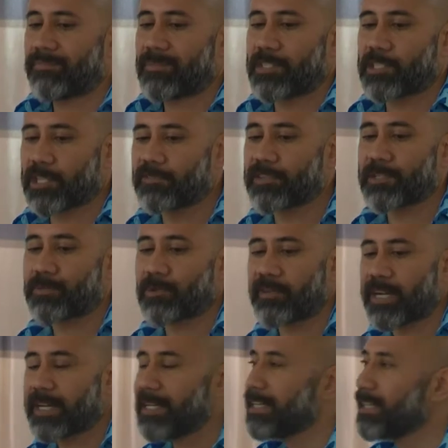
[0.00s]
service
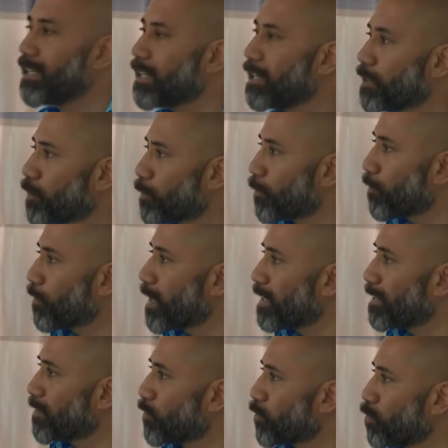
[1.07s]
provider to
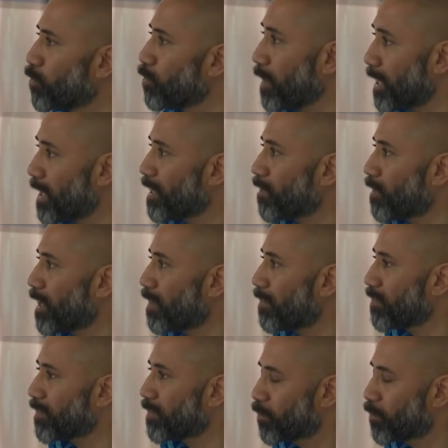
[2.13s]
provide two aircraft,